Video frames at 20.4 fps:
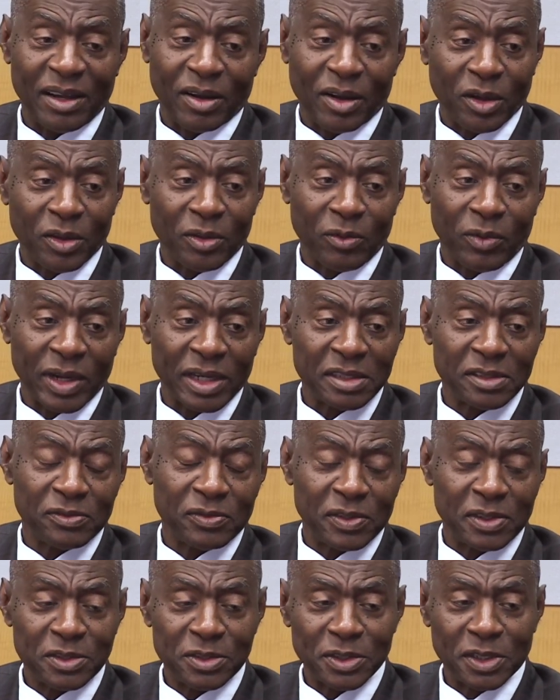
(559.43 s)
all the records
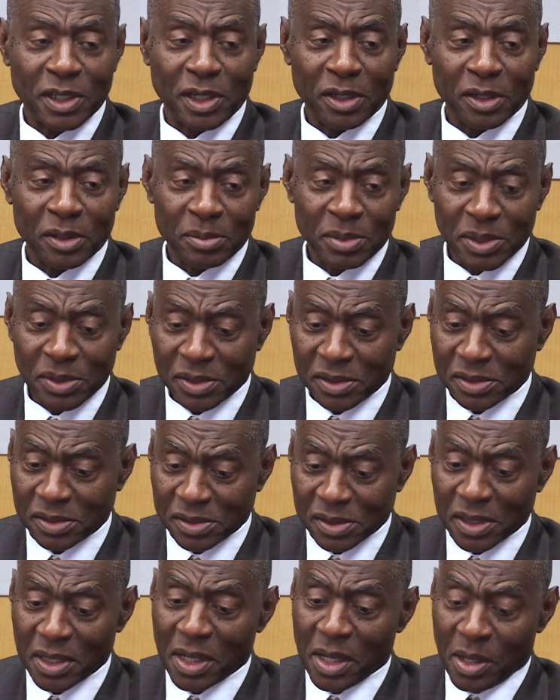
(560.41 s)
for the Chicago Bulls: